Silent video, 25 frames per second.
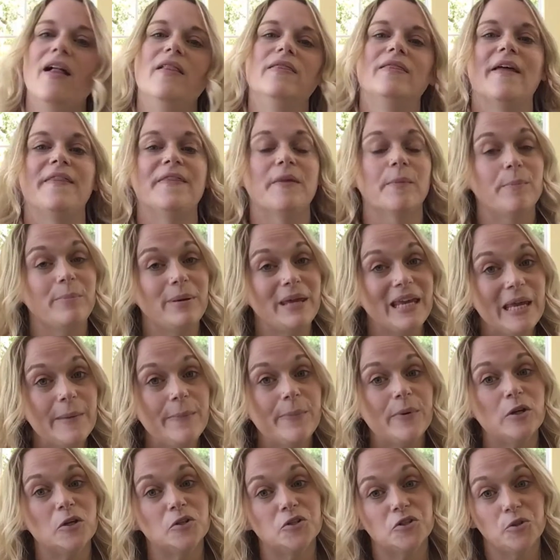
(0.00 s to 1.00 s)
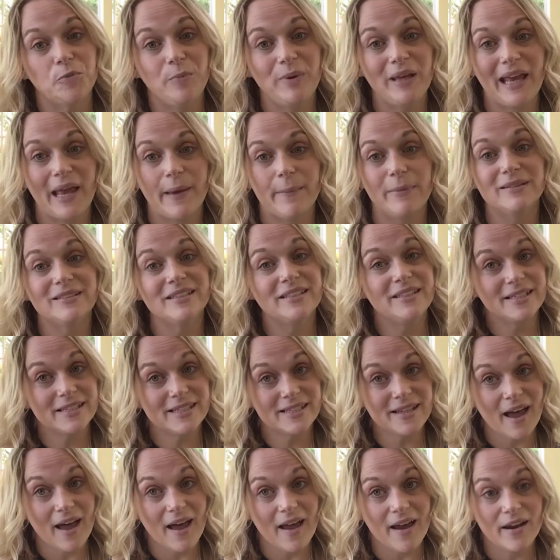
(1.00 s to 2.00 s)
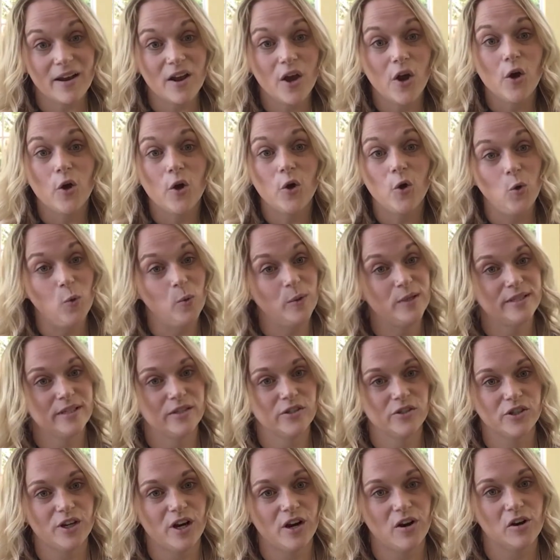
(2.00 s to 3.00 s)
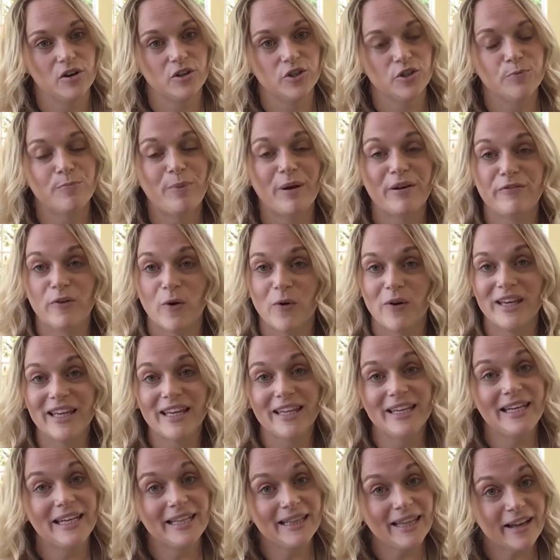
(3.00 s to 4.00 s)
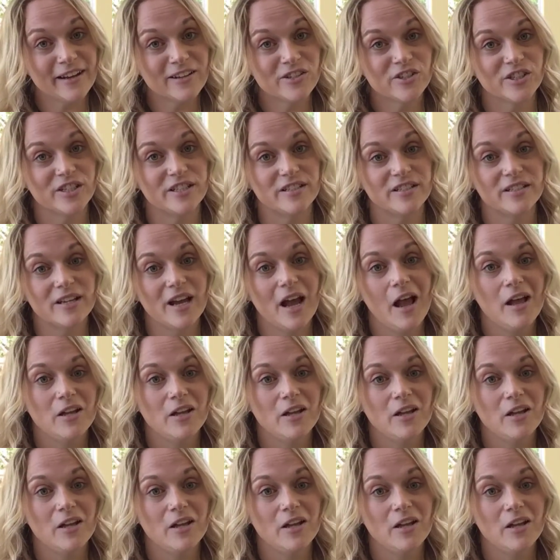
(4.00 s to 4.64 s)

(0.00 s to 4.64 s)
that the people should be able to decide who was in charge by voting in elections,